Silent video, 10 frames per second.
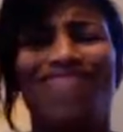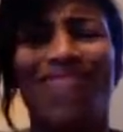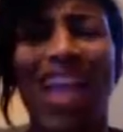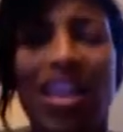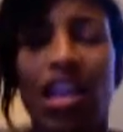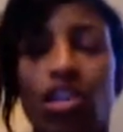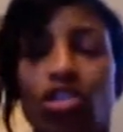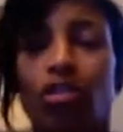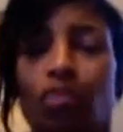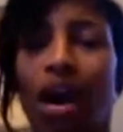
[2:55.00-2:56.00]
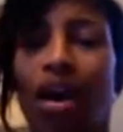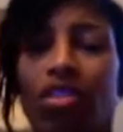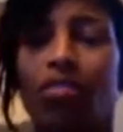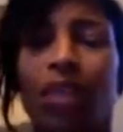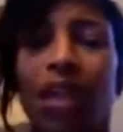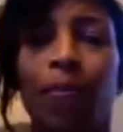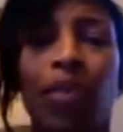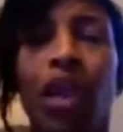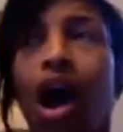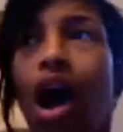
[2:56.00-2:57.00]
that thing just bothers me.
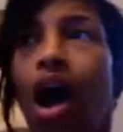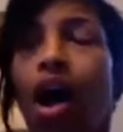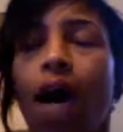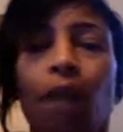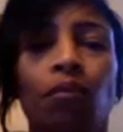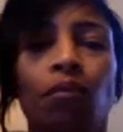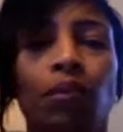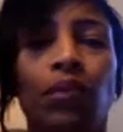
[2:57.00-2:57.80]
Um,